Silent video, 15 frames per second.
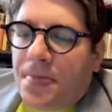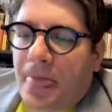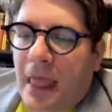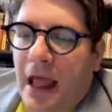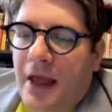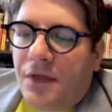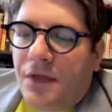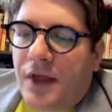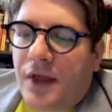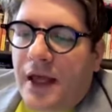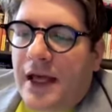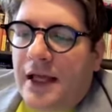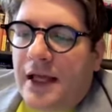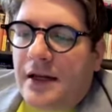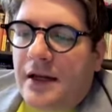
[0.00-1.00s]
and
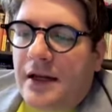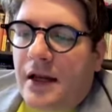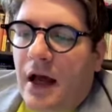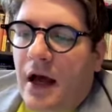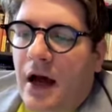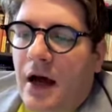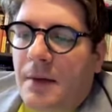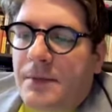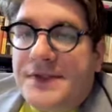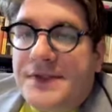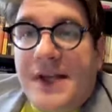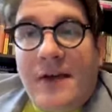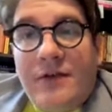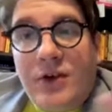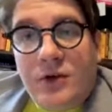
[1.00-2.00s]
then um, the
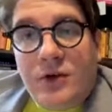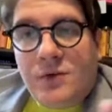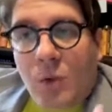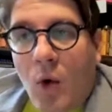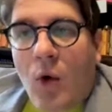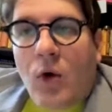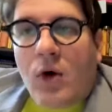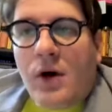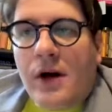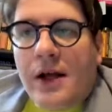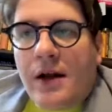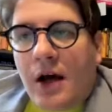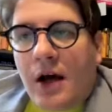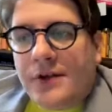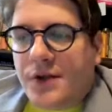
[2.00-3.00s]
Seven Years' War.
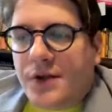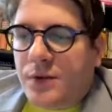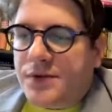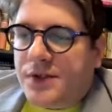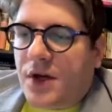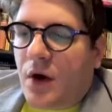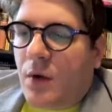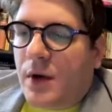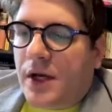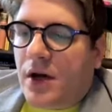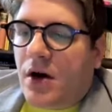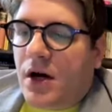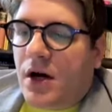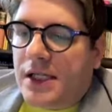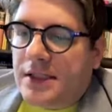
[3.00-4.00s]
It also was going
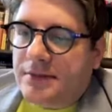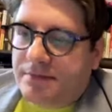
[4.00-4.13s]
on.